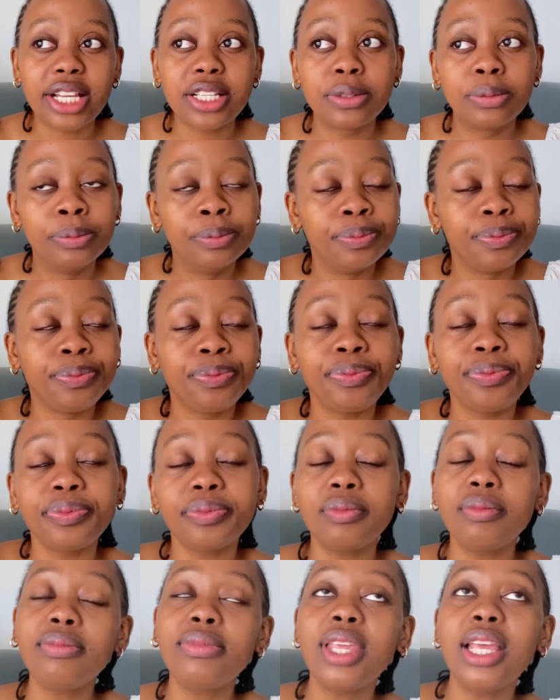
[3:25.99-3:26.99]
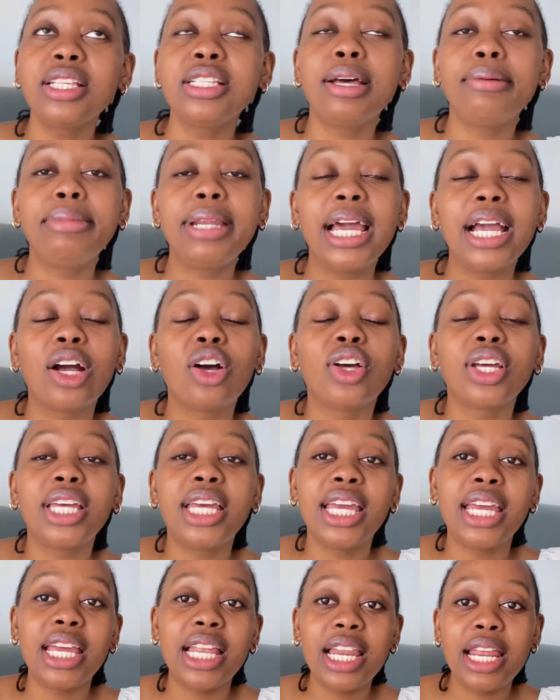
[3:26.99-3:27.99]
So I'm like,
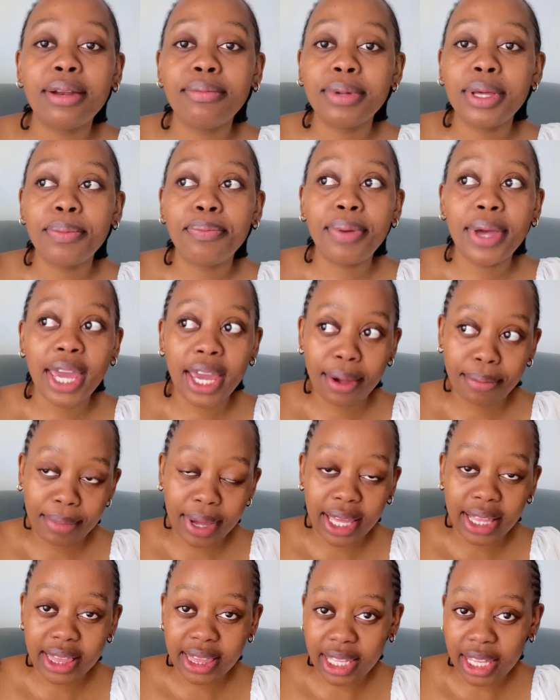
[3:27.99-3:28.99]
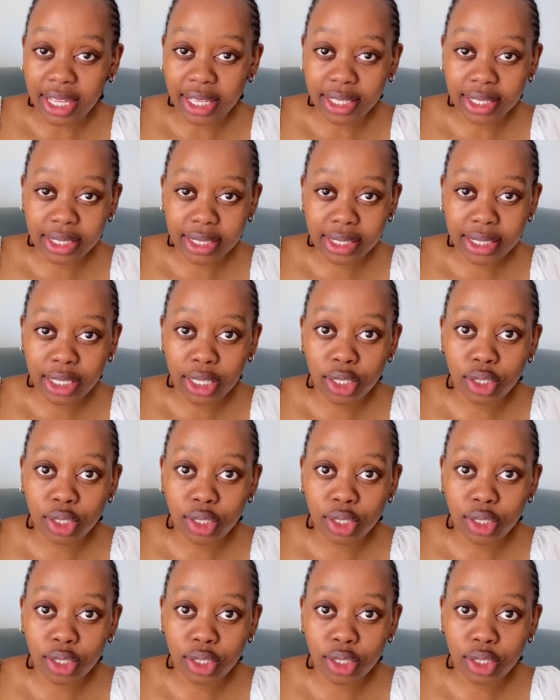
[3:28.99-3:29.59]
okay, let me pack my things.